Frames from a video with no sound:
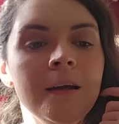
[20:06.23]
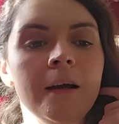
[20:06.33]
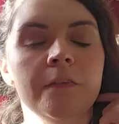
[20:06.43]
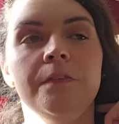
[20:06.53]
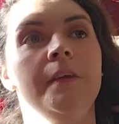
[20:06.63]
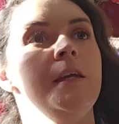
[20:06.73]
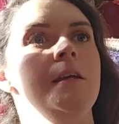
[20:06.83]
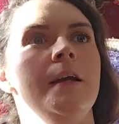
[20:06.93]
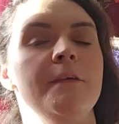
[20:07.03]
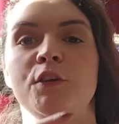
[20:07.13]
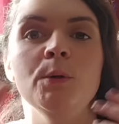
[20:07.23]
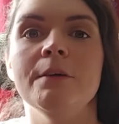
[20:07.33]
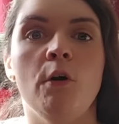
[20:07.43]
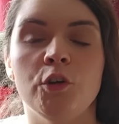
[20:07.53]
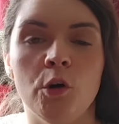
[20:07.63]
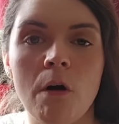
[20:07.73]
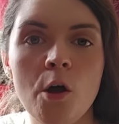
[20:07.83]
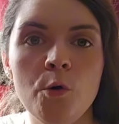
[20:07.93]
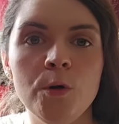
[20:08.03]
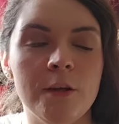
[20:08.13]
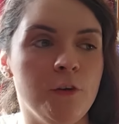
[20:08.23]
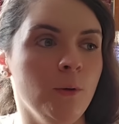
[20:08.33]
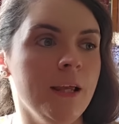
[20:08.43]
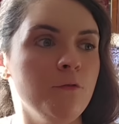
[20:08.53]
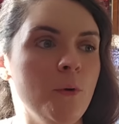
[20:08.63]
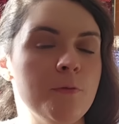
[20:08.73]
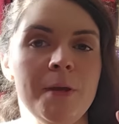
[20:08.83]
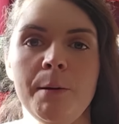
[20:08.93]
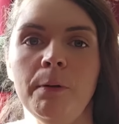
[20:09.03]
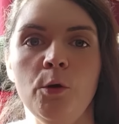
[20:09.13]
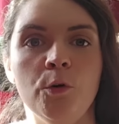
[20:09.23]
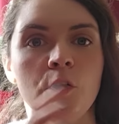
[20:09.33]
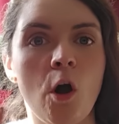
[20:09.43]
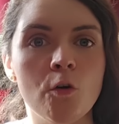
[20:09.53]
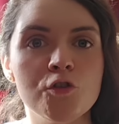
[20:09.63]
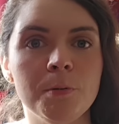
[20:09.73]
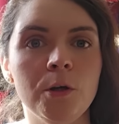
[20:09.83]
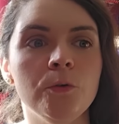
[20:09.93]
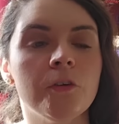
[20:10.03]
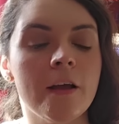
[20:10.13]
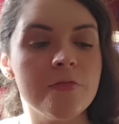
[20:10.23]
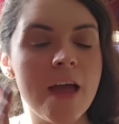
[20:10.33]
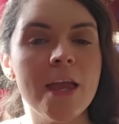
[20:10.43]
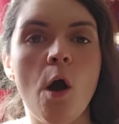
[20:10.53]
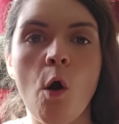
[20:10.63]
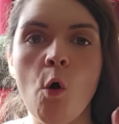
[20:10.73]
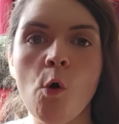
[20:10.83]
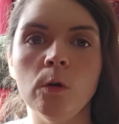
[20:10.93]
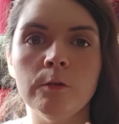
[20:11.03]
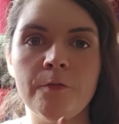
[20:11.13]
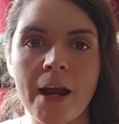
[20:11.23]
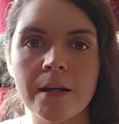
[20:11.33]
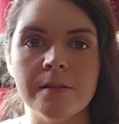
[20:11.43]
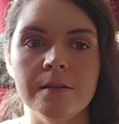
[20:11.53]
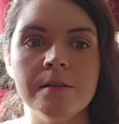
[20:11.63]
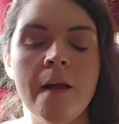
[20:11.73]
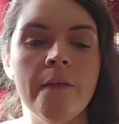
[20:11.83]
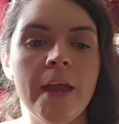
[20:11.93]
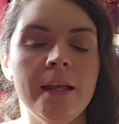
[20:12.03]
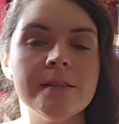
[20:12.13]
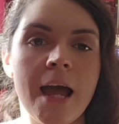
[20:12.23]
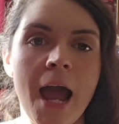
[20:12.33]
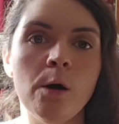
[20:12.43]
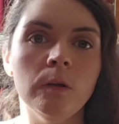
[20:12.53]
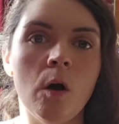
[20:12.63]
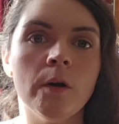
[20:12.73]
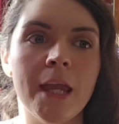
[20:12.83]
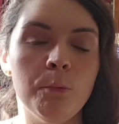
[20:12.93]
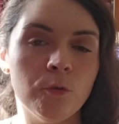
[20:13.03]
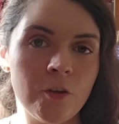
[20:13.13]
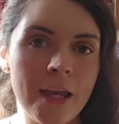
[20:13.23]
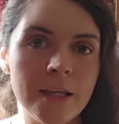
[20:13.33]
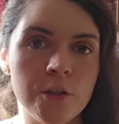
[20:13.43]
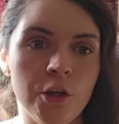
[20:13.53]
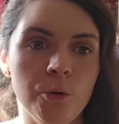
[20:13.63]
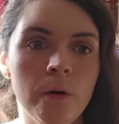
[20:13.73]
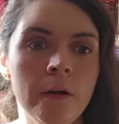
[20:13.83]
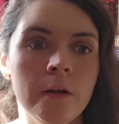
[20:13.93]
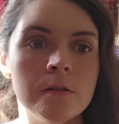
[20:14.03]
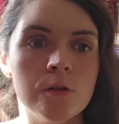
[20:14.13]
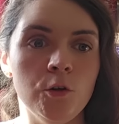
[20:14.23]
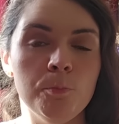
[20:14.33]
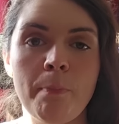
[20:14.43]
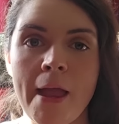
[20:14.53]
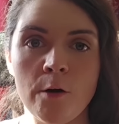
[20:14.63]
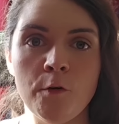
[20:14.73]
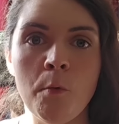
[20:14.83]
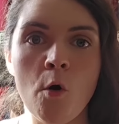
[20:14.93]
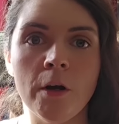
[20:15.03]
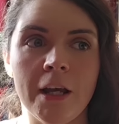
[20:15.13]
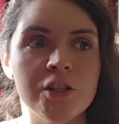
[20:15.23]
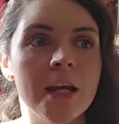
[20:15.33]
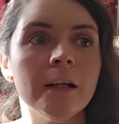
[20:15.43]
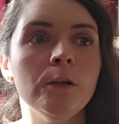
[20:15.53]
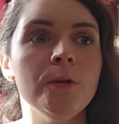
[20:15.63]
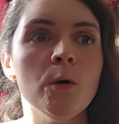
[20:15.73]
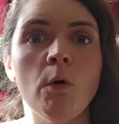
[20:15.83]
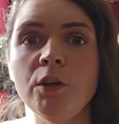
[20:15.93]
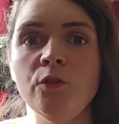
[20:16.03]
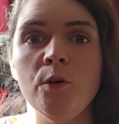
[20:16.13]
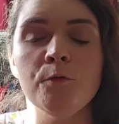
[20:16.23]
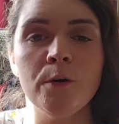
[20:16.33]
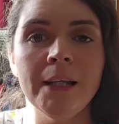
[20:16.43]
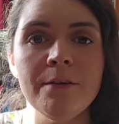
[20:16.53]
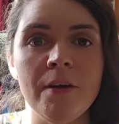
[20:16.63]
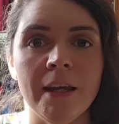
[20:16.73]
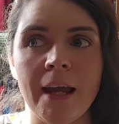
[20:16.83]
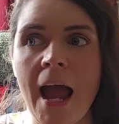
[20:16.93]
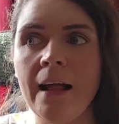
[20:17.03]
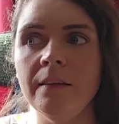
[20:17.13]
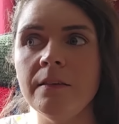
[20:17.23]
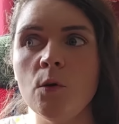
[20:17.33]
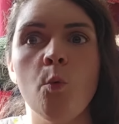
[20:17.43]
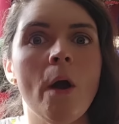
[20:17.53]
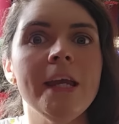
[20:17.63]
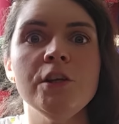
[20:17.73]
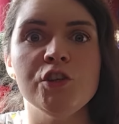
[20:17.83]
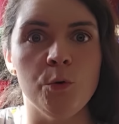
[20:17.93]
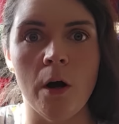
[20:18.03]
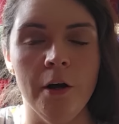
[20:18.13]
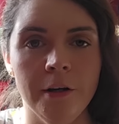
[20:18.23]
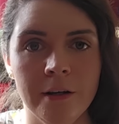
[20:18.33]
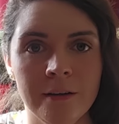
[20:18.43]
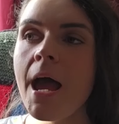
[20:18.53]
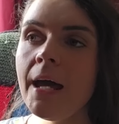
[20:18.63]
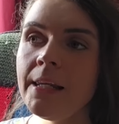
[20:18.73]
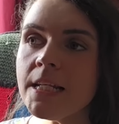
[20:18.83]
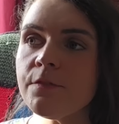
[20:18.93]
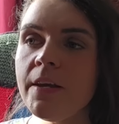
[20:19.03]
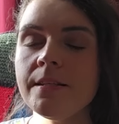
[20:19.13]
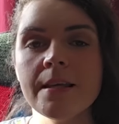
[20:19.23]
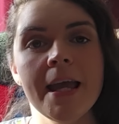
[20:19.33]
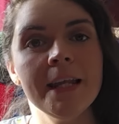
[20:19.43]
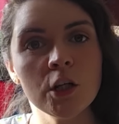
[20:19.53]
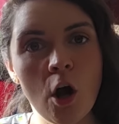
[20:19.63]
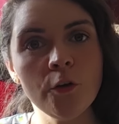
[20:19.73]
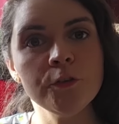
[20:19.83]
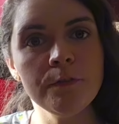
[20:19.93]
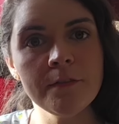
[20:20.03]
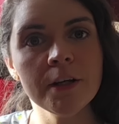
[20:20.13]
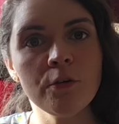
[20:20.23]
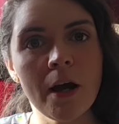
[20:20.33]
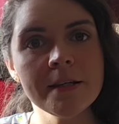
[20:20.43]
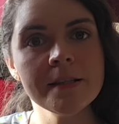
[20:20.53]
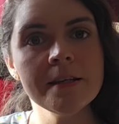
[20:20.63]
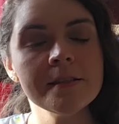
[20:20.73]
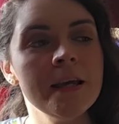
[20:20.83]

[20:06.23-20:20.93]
the if you live on your own, if you live with people who can contribute, they are all factors into how long it will take you to pay off a mortgage, including what you do for a living and the wage you earn. And let's face it, in a cost of living crisis,